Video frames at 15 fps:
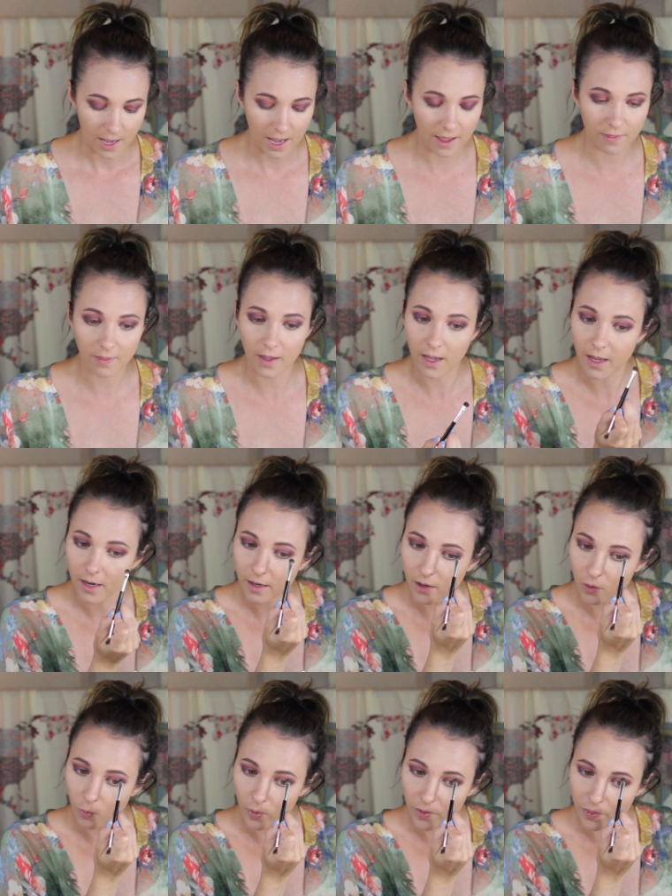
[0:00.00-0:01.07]
And
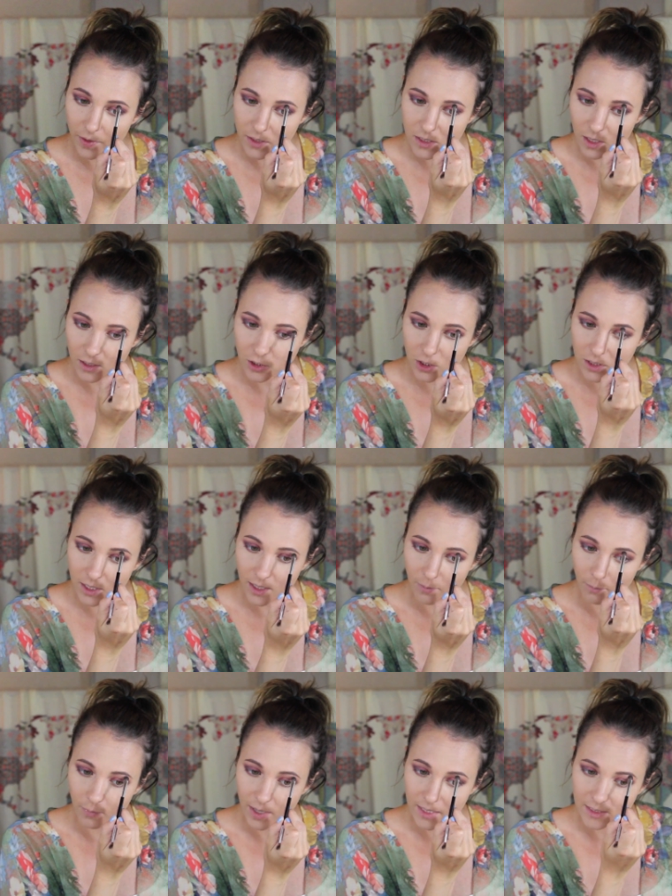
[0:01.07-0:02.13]
then with this, just like
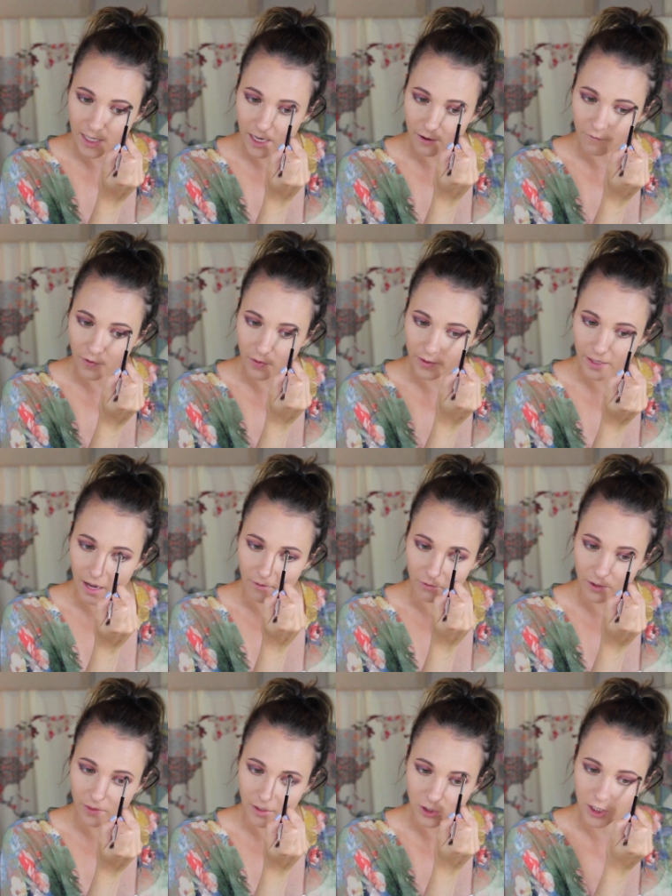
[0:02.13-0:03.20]
Monday, it felt like
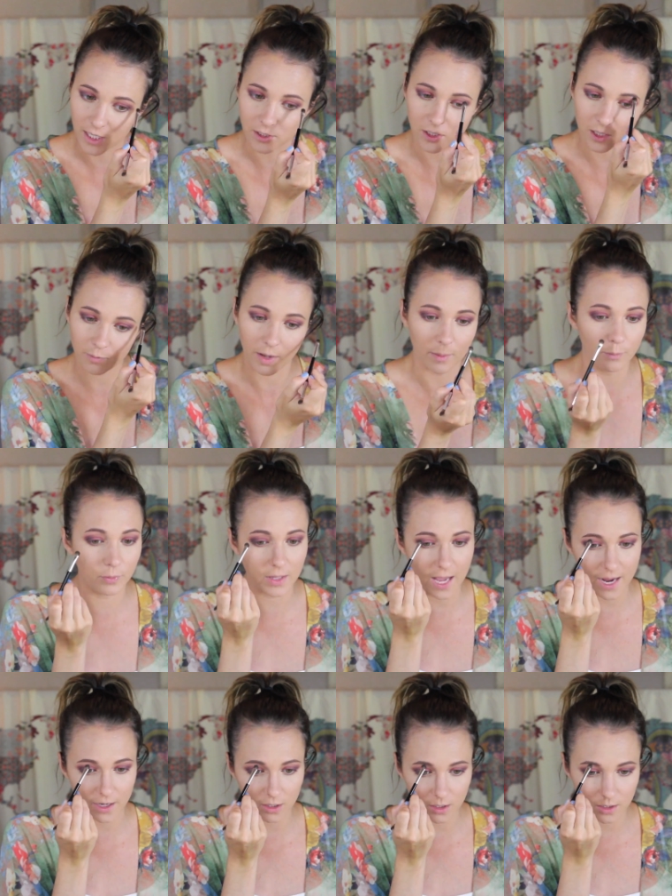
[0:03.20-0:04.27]
everything changed. Like my
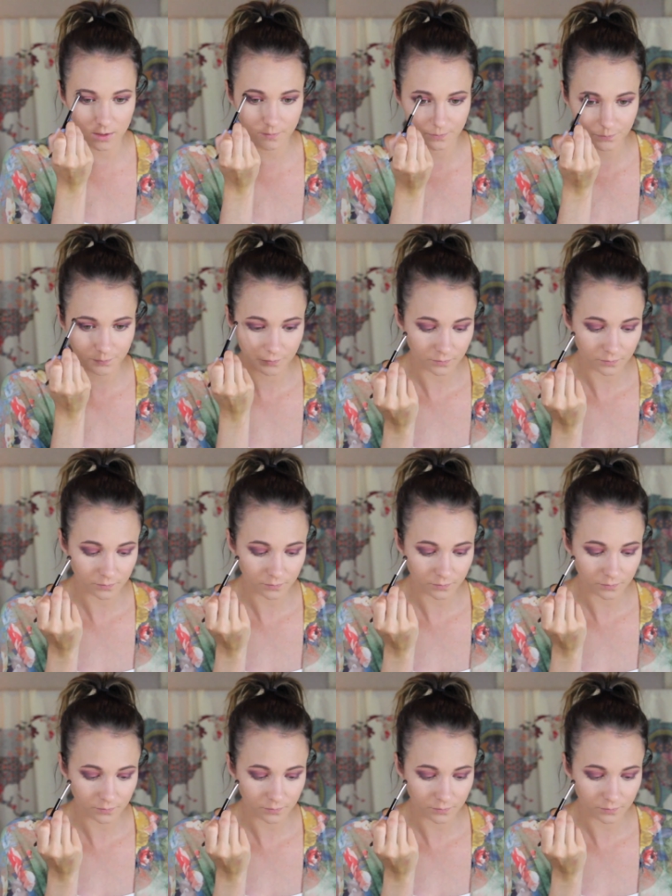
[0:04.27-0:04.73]
bladder